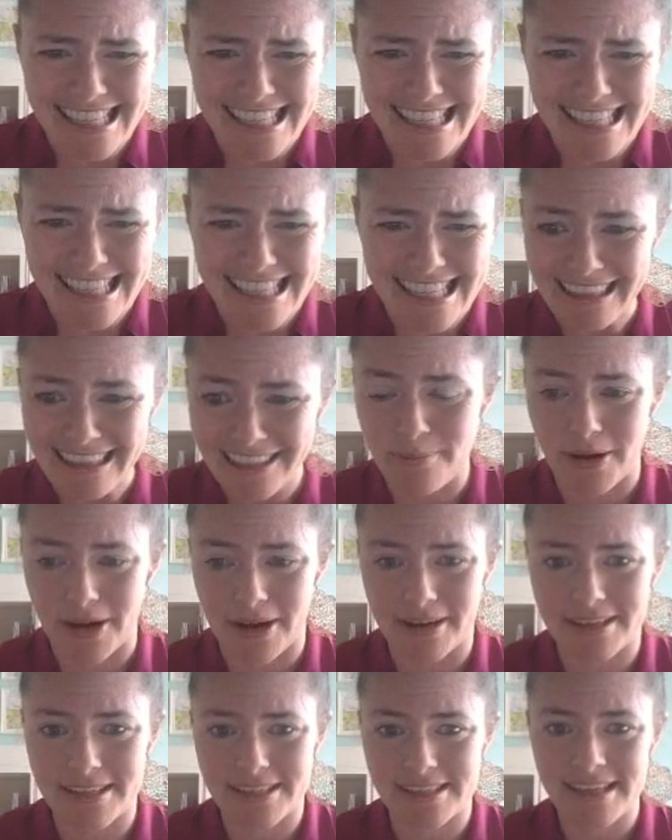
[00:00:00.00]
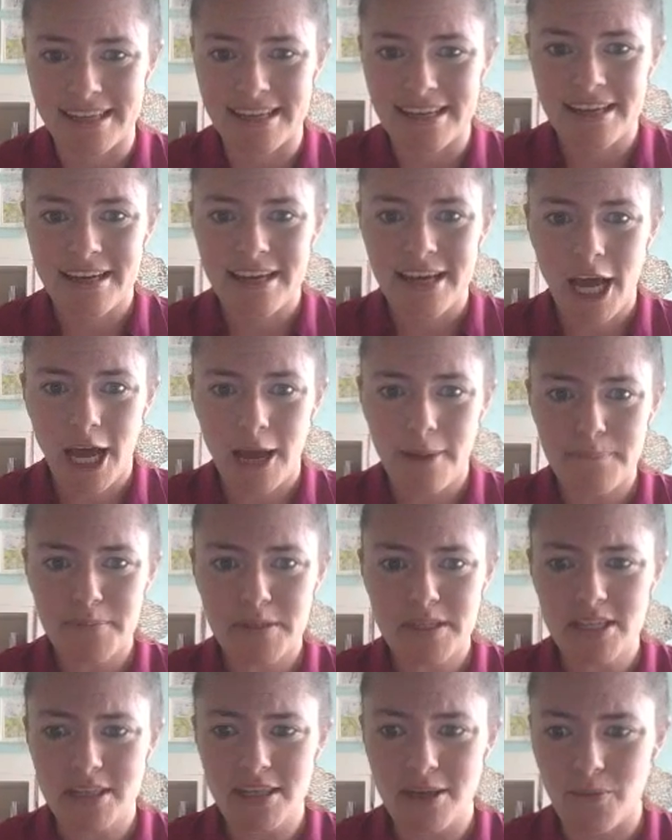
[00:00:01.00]
little tick marks
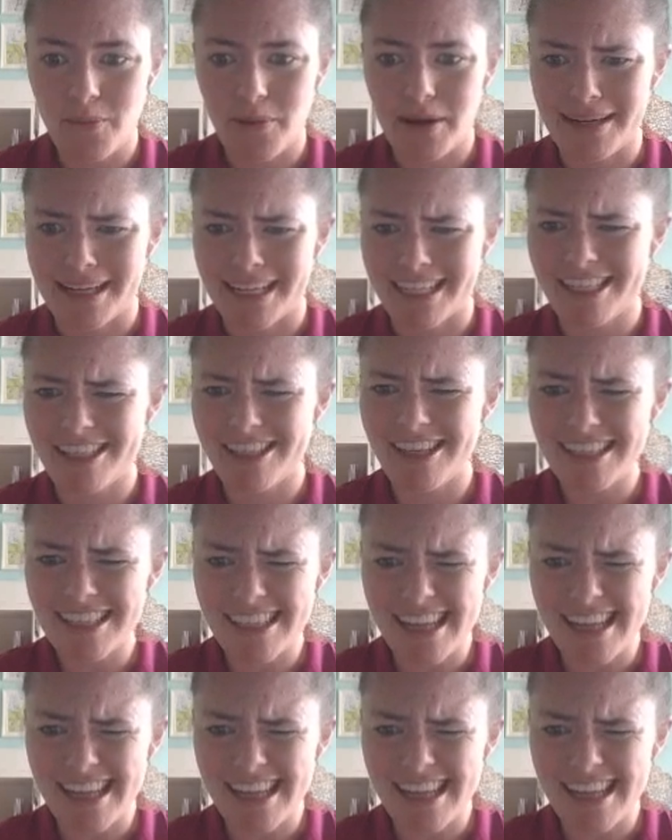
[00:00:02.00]
up to the 1 inch.